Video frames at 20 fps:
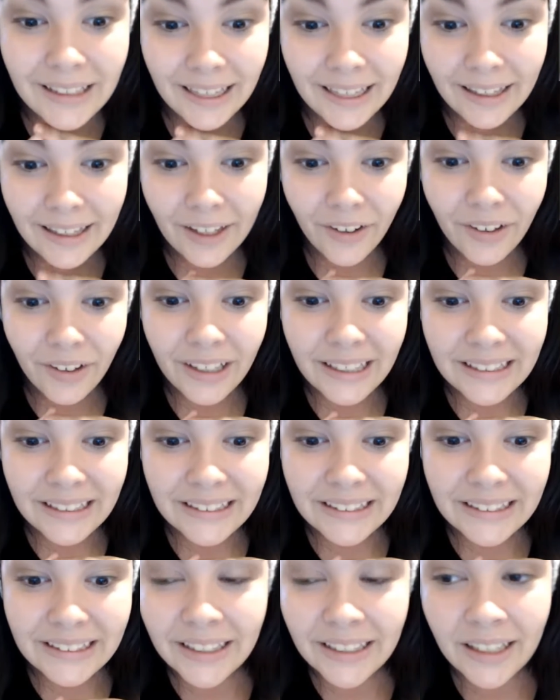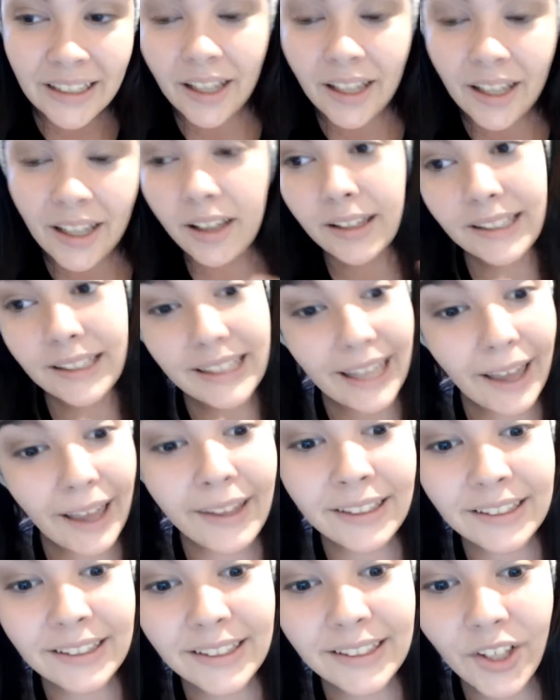theories
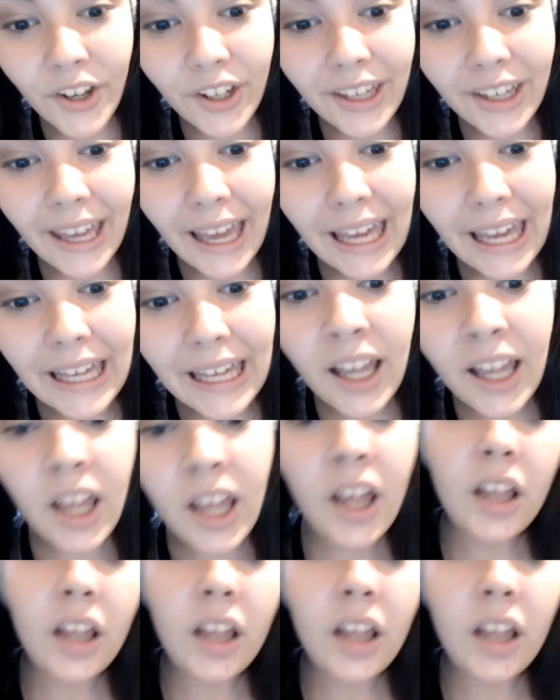yes okay